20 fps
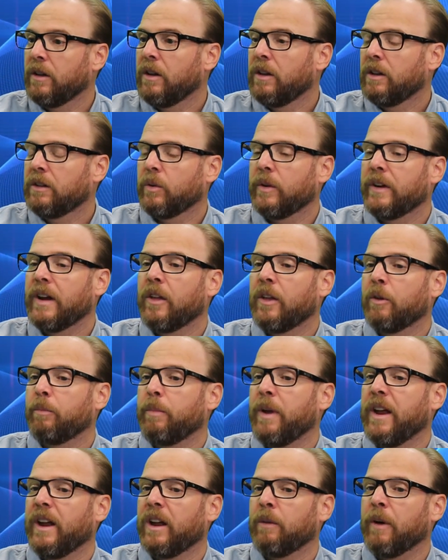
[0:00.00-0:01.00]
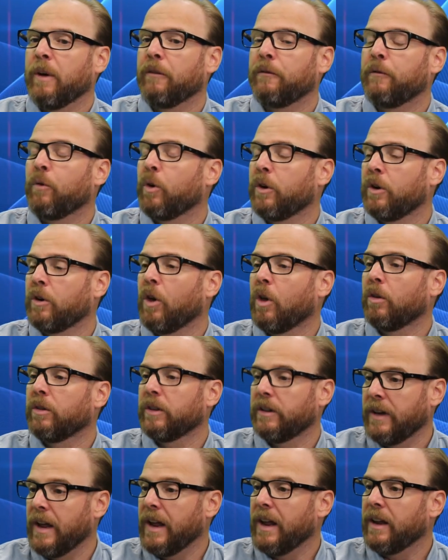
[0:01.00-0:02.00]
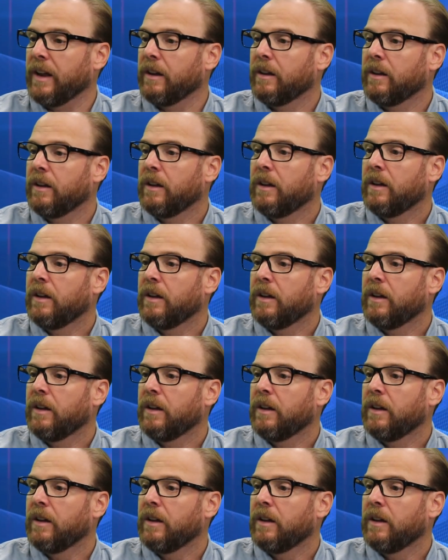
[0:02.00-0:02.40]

So right now they're paying about $400 a day